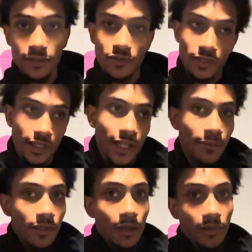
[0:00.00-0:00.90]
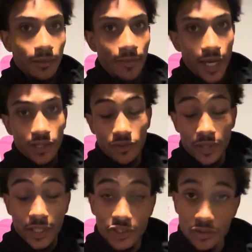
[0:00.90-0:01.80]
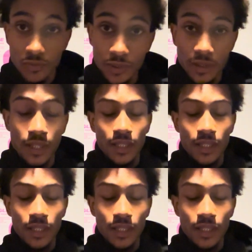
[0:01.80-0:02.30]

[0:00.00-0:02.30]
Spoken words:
So it's like I'm doubling back doing extra work.